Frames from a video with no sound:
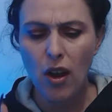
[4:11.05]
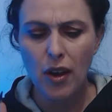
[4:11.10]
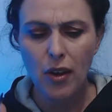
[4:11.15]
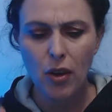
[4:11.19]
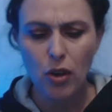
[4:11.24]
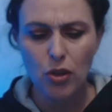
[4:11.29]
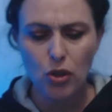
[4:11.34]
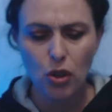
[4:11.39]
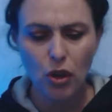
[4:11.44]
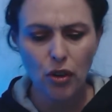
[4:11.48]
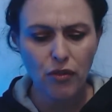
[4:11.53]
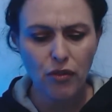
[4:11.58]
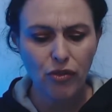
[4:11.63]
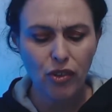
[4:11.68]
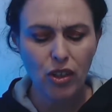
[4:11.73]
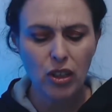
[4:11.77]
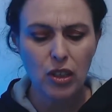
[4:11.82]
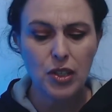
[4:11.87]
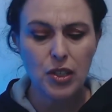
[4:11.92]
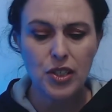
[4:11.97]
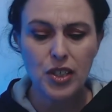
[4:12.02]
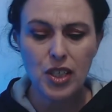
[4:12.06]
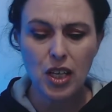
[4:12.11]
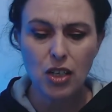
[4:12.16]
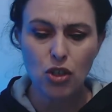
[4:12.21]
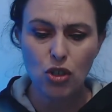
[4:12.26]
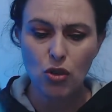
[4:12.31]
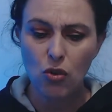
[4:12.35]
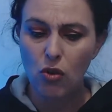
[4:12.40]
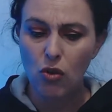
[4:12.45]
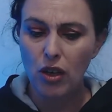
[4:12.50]
and I don't feel it's that
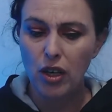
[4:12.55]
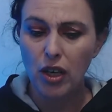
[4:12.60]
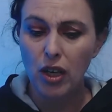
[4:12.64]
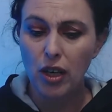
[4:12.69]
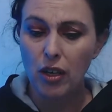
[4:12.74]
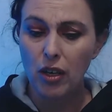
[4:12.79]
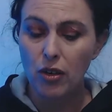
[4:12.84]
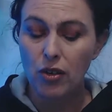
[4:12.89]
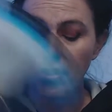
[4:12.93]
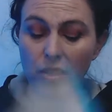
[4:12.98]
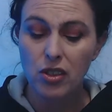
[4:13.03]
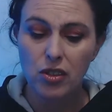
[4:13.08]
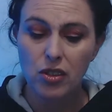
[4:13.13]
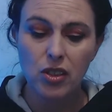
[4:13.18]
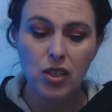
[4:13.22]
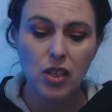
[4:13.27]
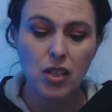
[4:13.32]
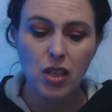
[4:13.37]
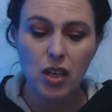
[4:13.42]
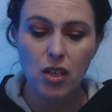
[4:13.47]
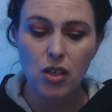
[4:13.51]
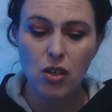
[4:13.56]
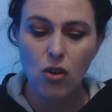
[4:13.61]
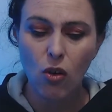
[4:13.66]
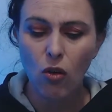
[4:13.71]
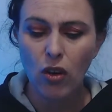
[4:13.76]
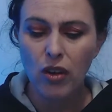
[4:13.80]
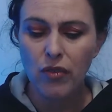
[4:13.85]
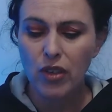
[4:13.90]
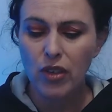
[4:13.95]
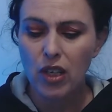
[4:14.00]
you're not going to get it because I see that you're not
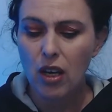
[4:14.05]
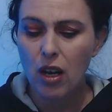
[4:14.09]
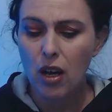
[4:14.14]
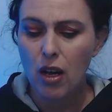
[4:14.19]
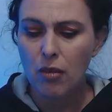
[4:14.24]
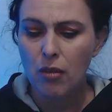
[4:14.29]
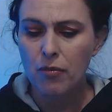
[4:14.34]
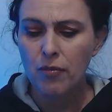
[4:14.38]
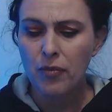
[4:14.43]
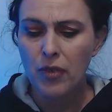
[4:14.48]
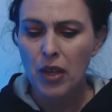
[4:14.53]
giving up.